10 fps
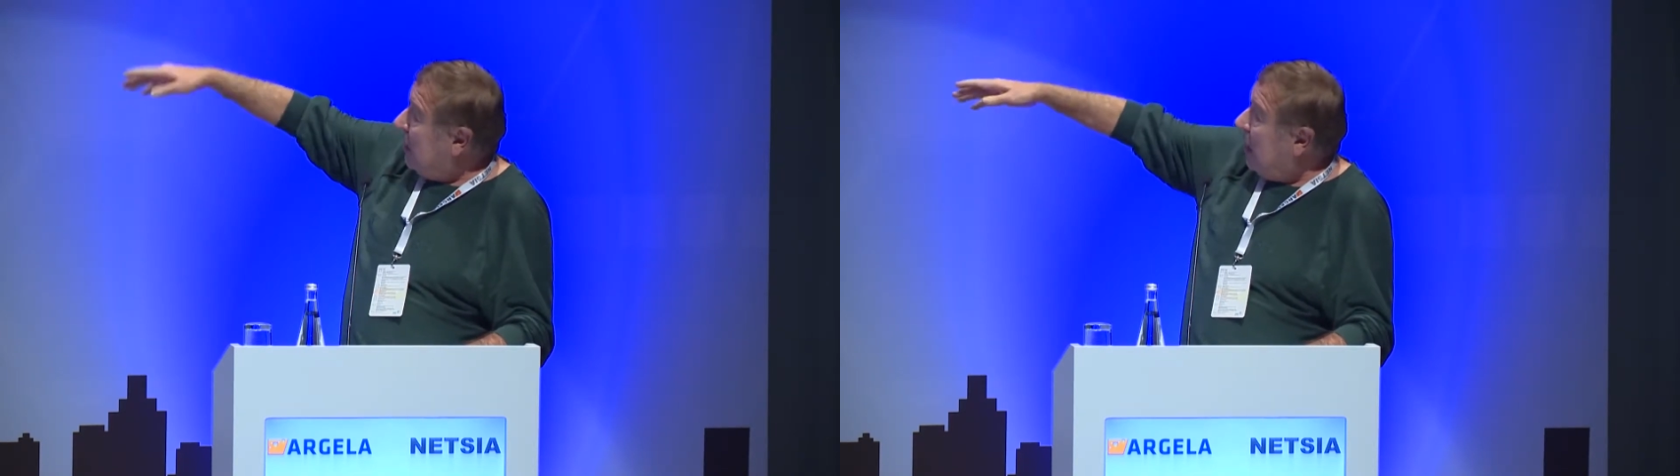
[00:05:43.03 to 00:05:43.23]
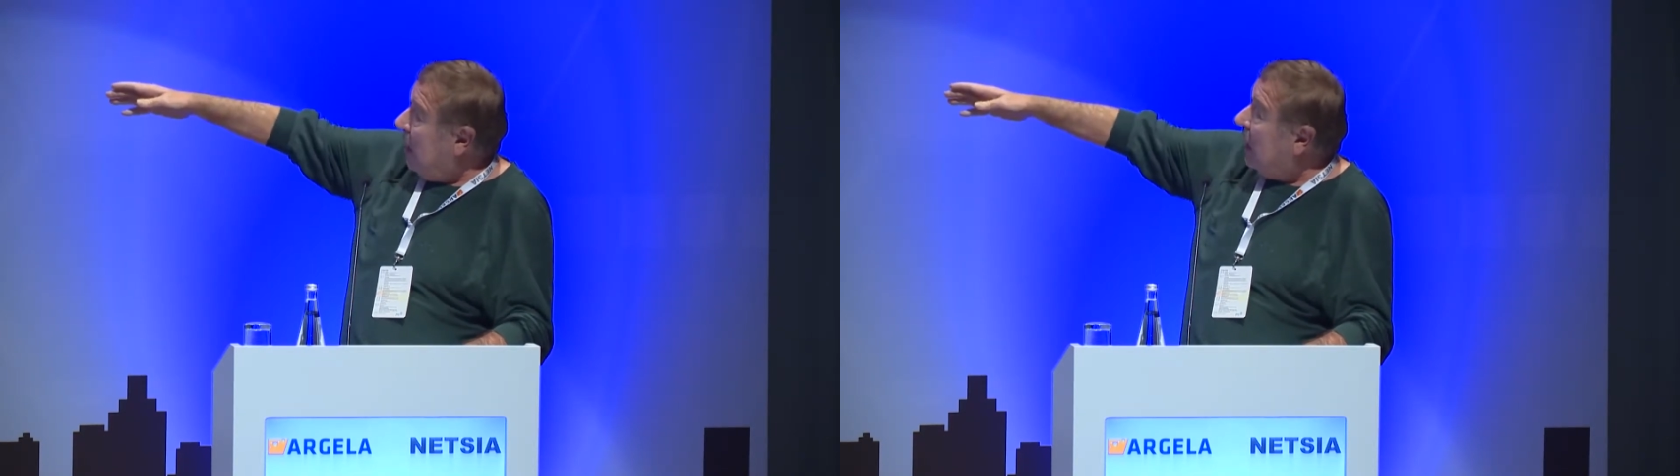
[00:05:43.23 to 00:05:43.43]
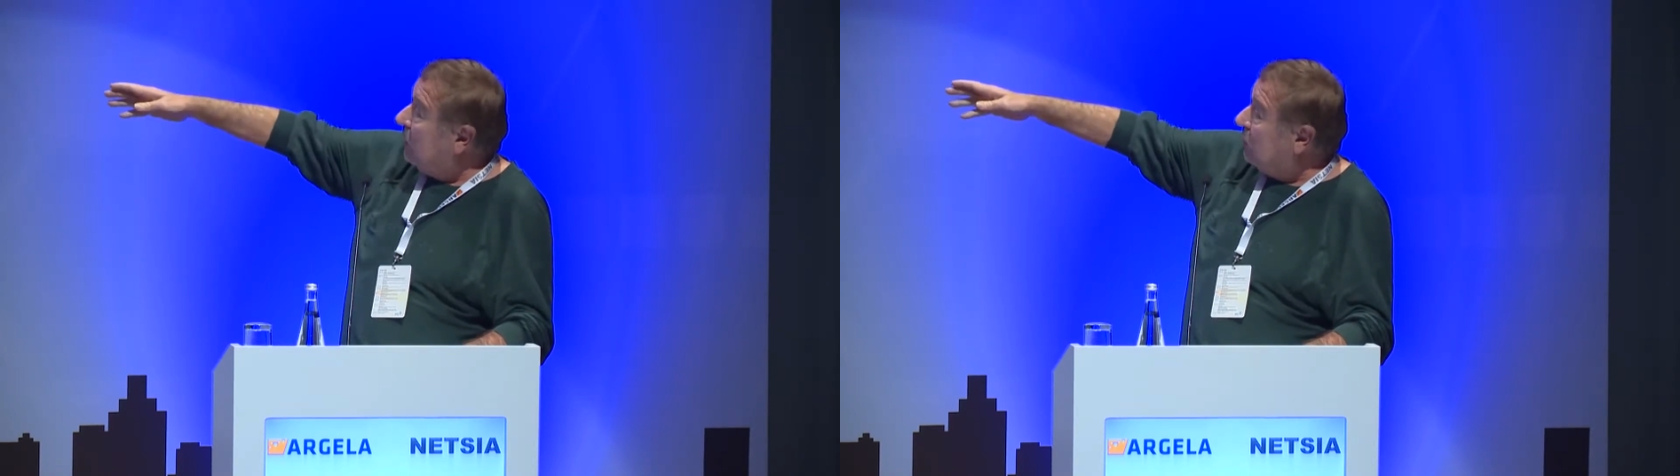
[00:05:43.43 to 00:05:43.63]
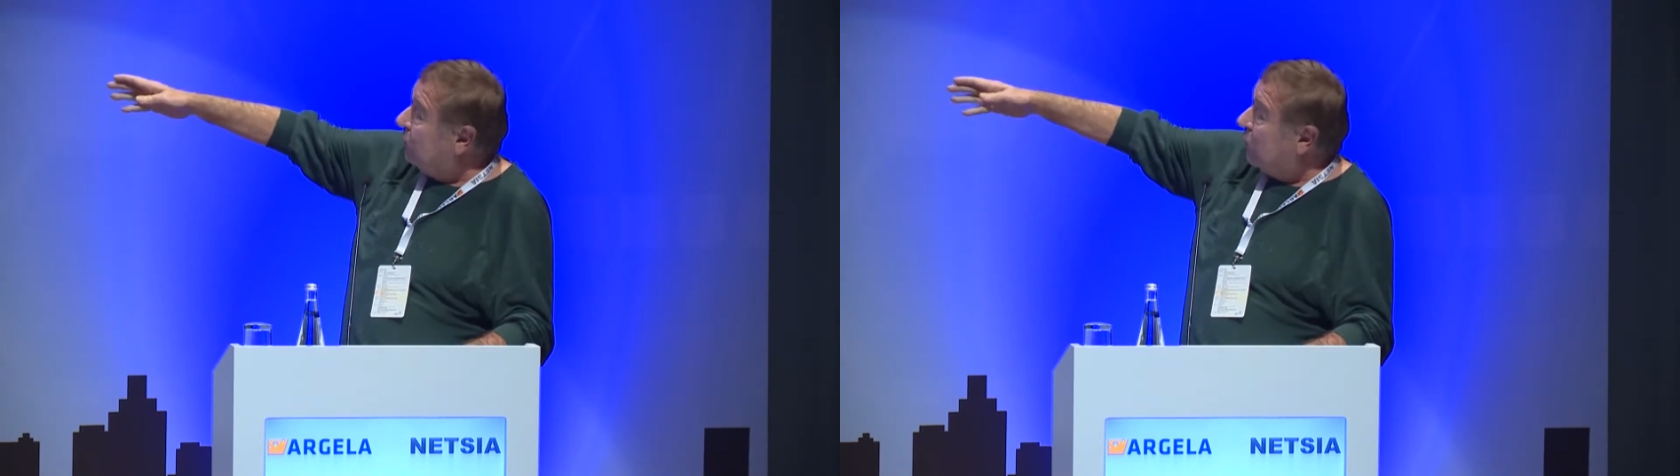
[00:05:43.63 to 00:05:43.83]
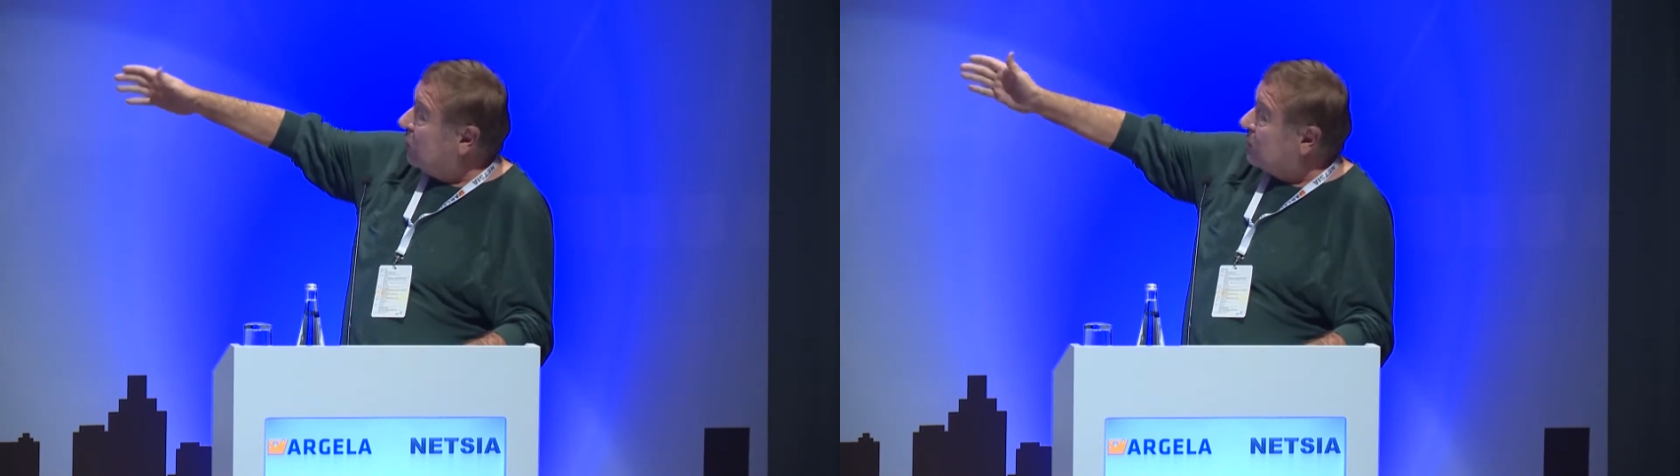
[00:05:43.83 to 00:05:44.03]
and of
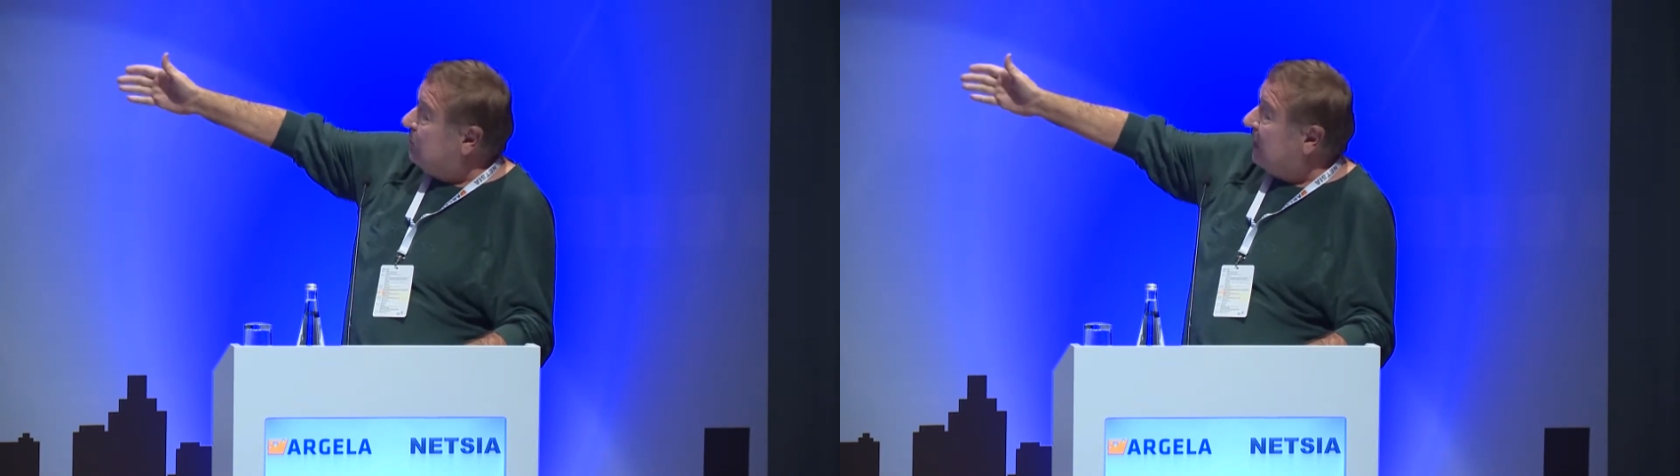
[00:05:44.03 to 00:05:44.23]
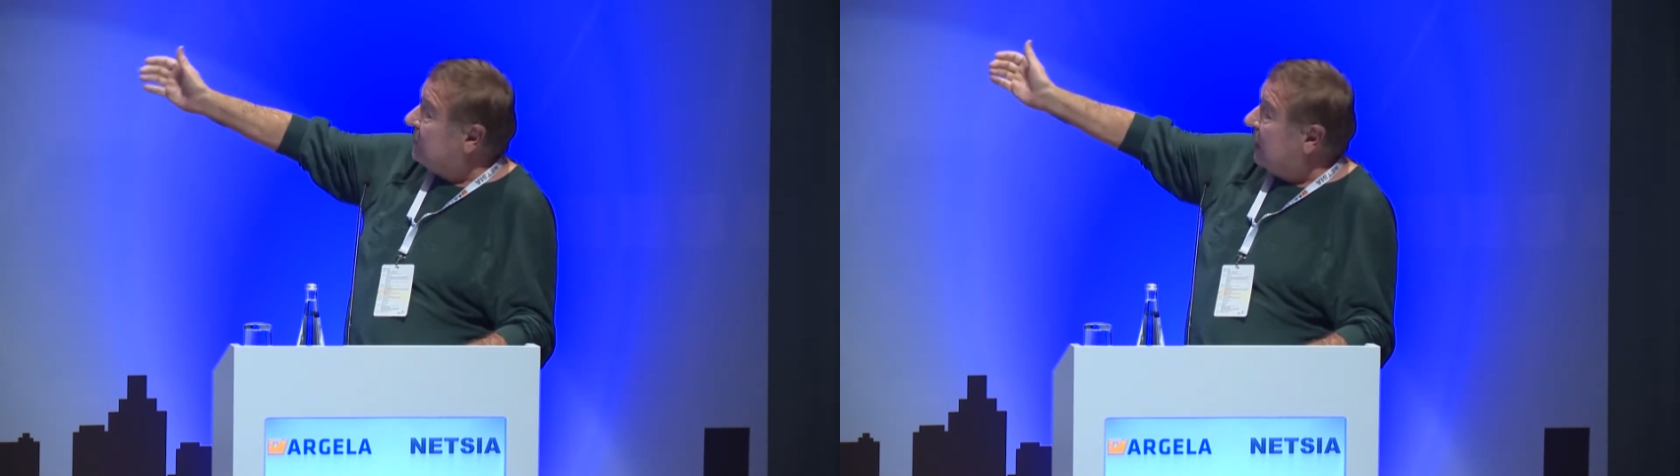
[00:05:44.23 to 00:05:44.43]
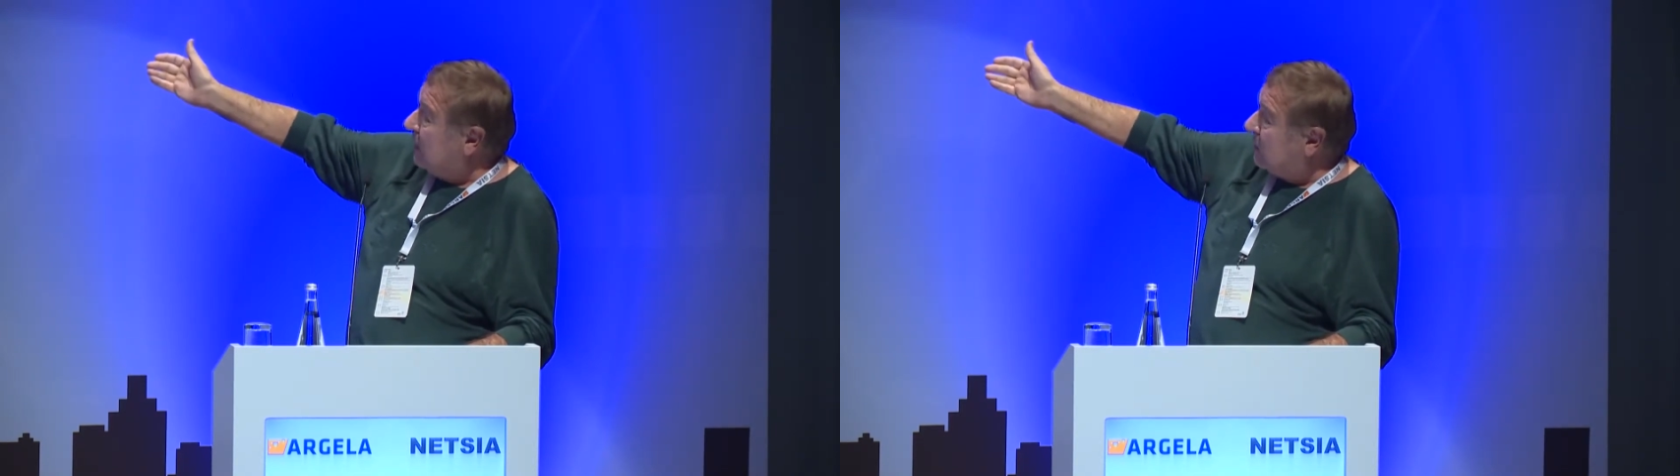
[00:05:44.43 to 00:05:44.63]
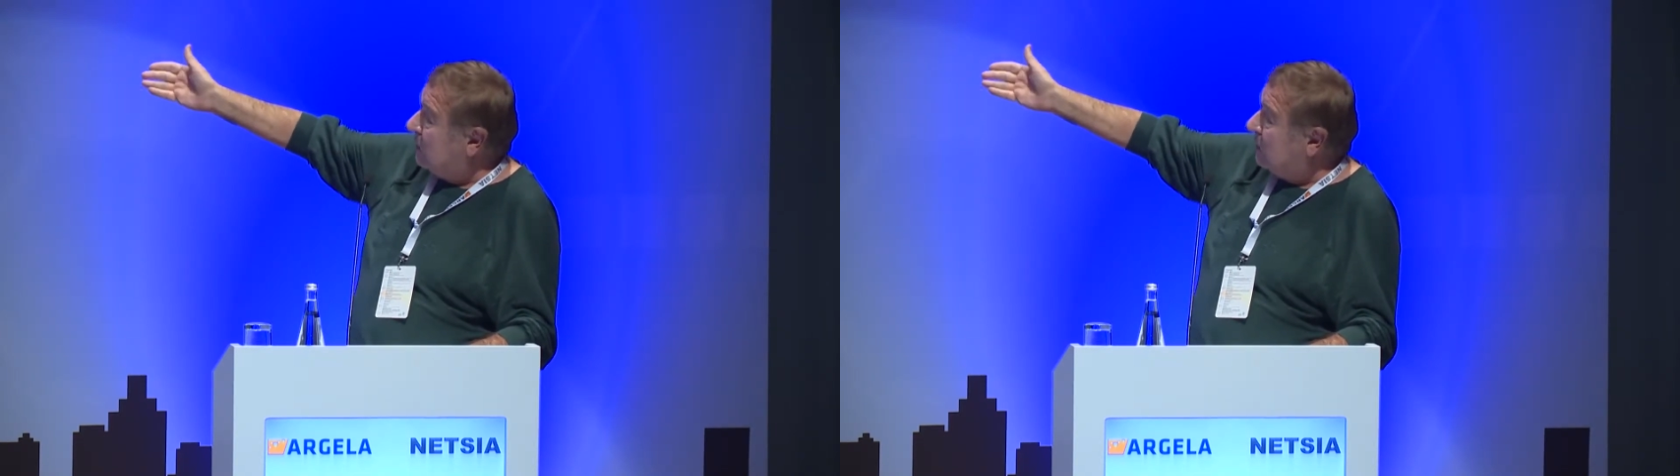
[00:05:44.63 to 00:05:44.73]
course, big data,